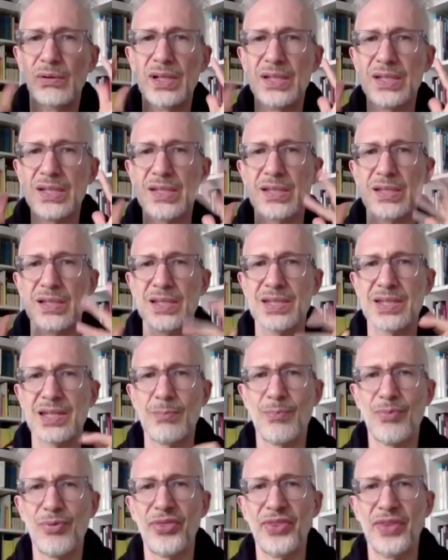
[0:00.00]
listen
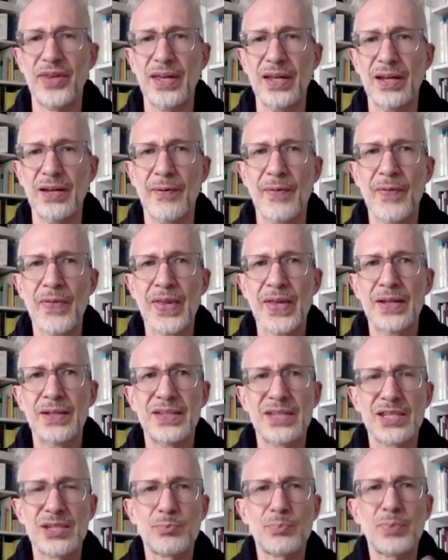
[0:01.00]
something
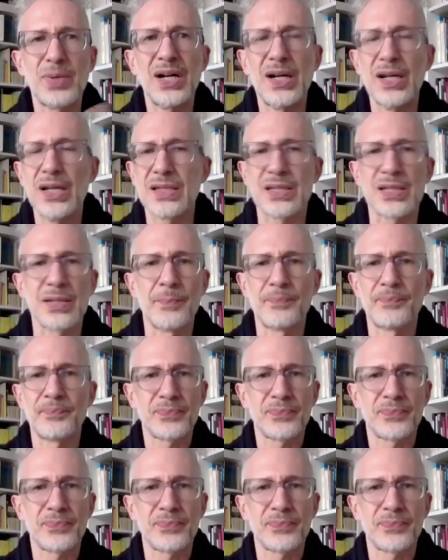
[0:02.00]
despite